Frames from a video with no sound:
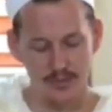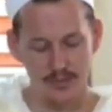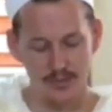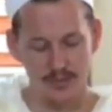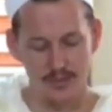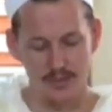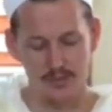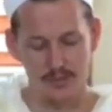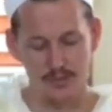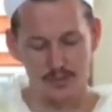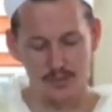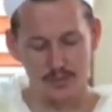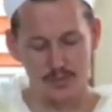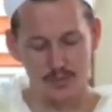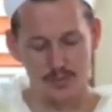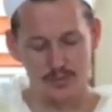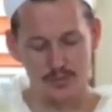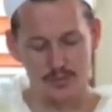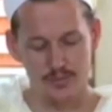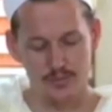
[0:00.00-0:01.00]
that you're
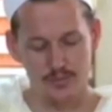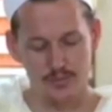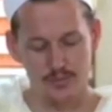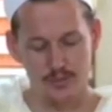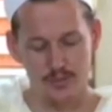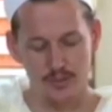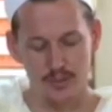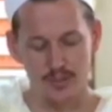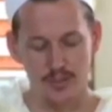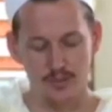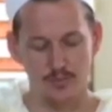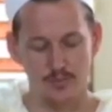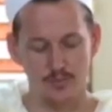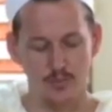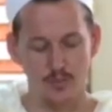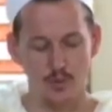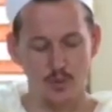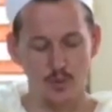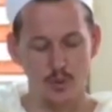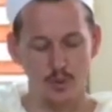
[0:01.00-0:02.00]
going to
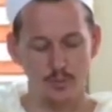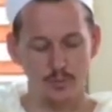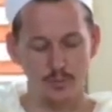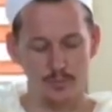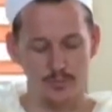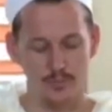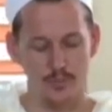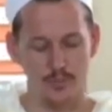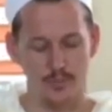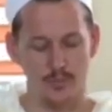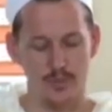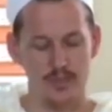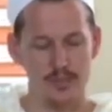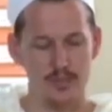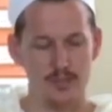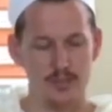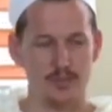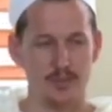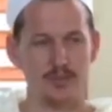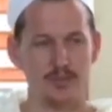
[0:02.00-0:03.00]
conform the way that
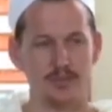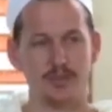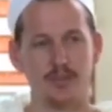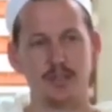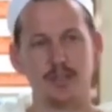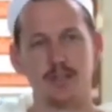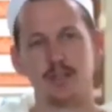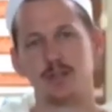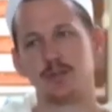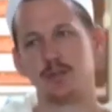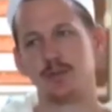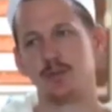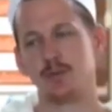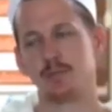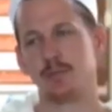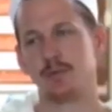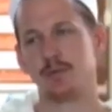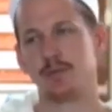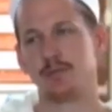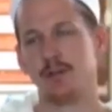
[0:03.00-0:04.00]
it's translated here to the
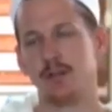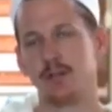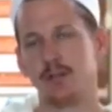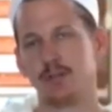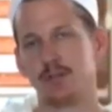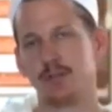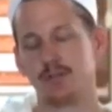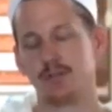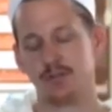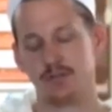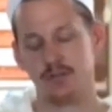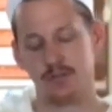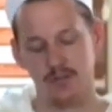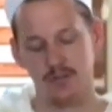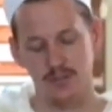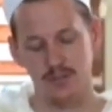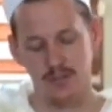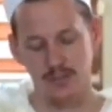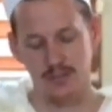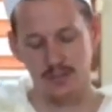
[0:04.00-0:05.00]
perfections
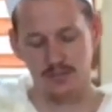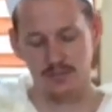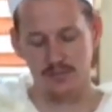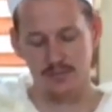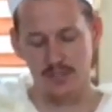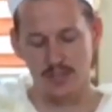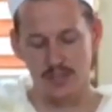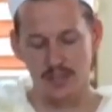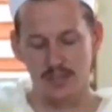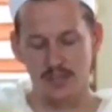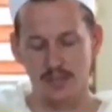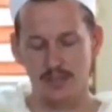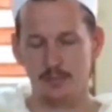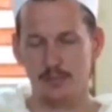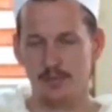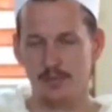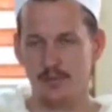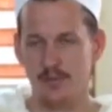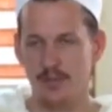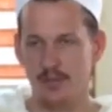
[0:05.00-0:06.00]
of God?
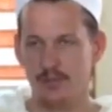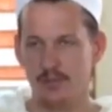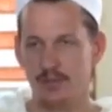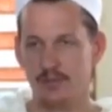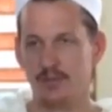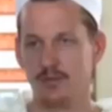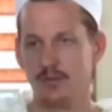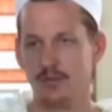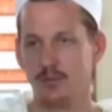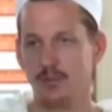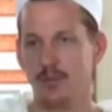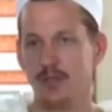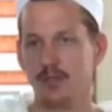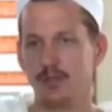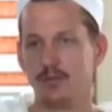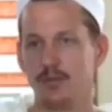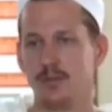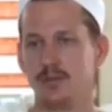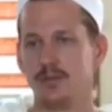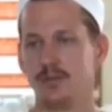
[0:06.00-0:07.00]
Perfections is the way he
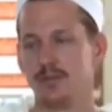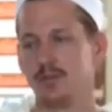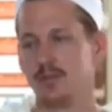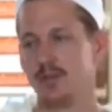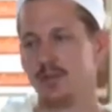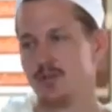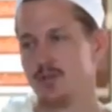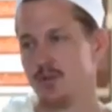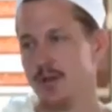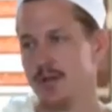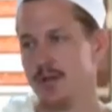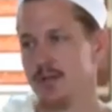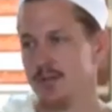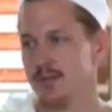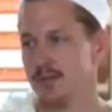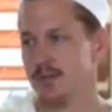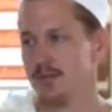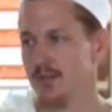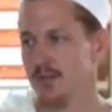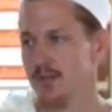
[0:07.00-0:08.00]
translates here,
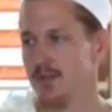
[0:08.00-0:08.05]
traits.